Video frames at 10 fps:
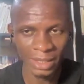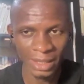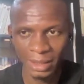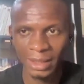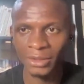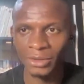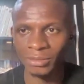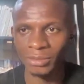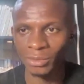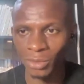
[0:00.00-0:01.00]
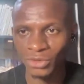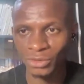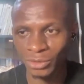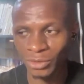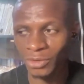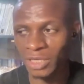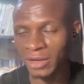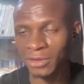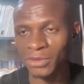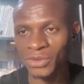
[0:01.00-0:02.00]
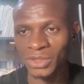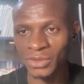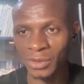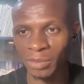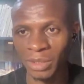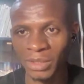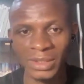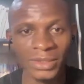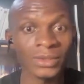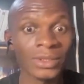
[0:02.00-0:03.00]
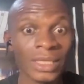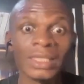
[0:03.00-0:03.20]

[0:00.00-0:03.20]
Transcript: And then once you get onto the top priority,